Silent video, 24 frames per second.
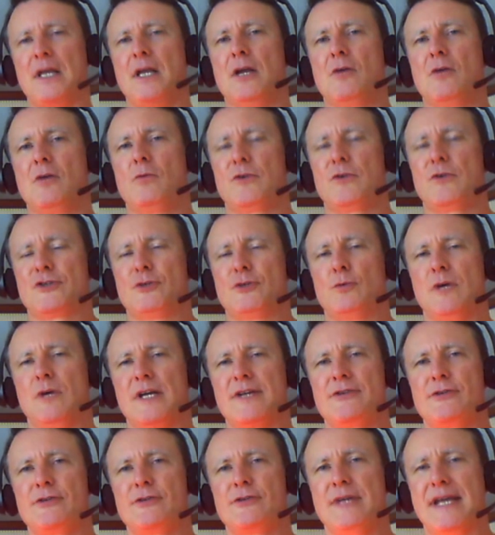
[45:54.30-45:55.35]
What you want
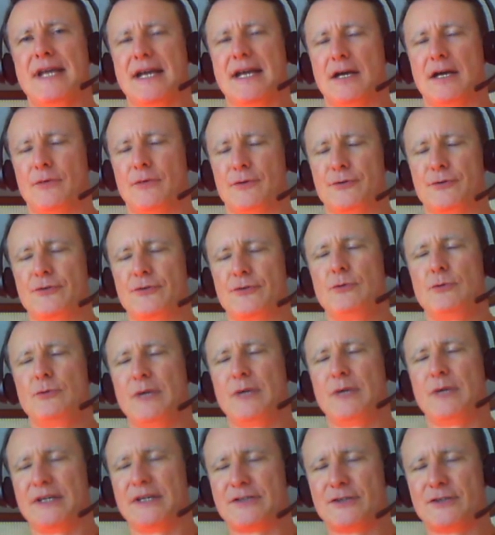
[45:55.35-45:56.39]
to do now, and there are two
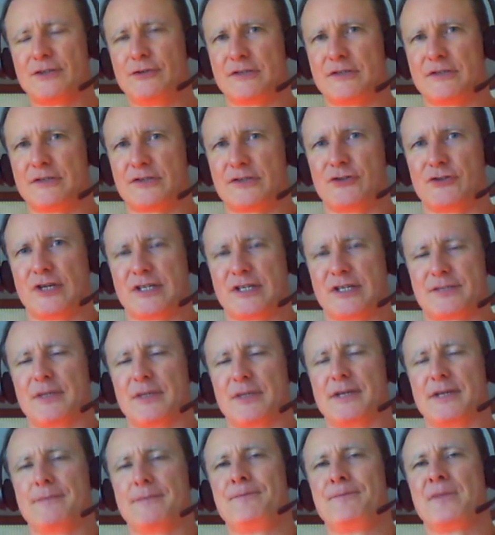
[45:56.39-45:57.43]
ways to do this
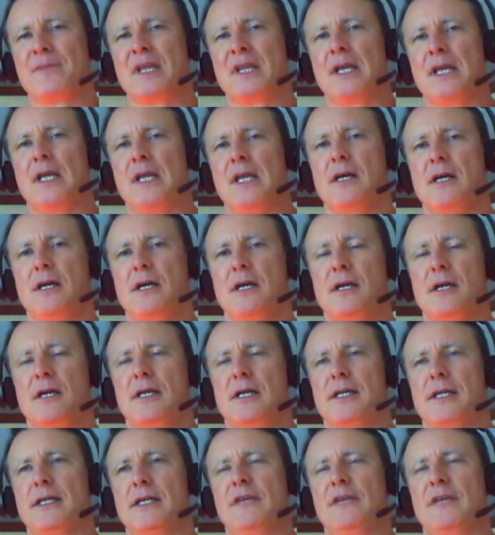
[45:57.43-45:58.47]
adjustment.
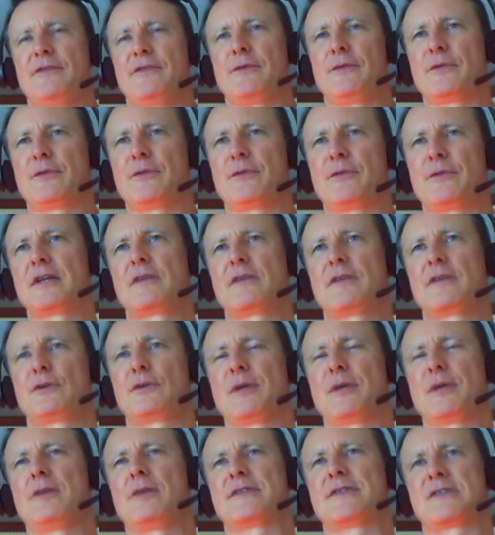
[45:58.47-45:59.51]
If you think of your
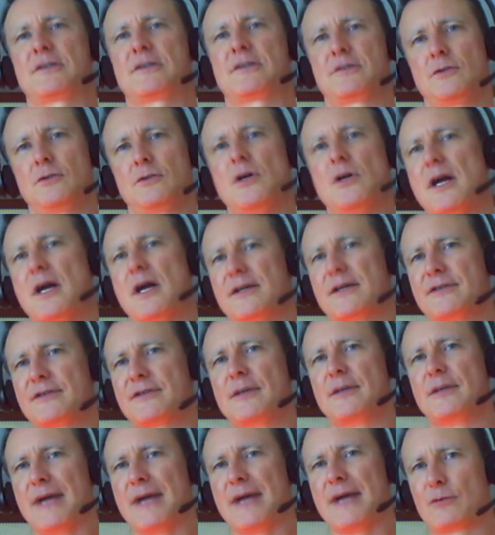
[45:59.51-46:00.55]
pelvis as locked in
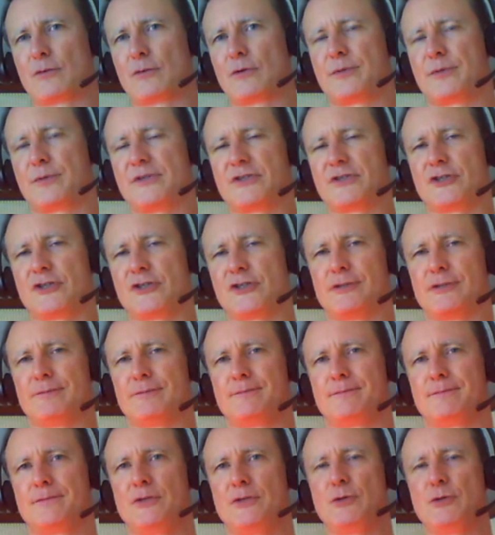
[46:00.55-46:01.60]
a backward position,
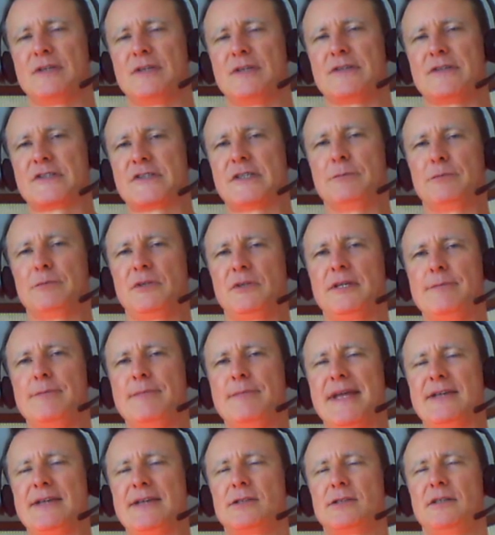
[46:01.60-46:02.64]
you can simply
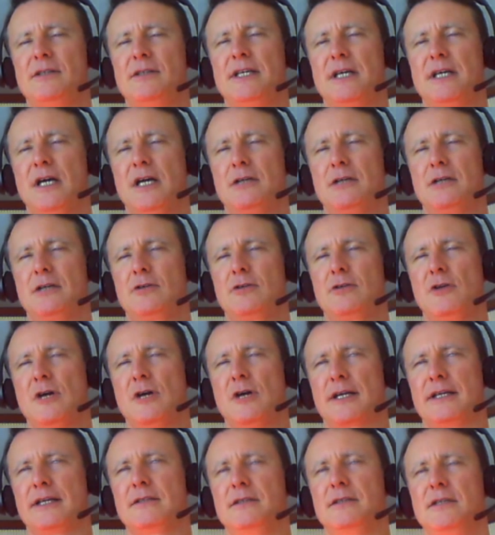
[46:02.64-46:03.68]
mentally
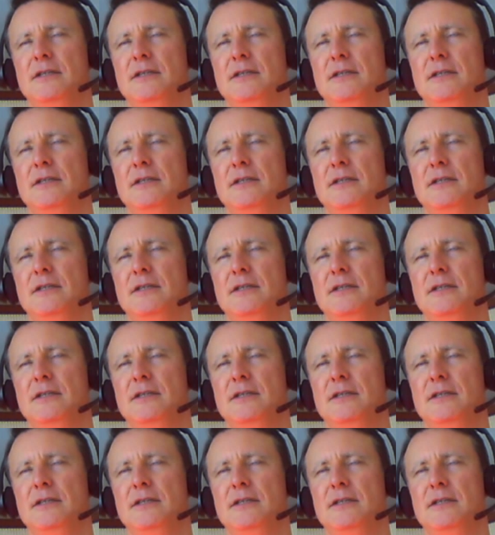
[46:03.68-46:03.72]
unlock it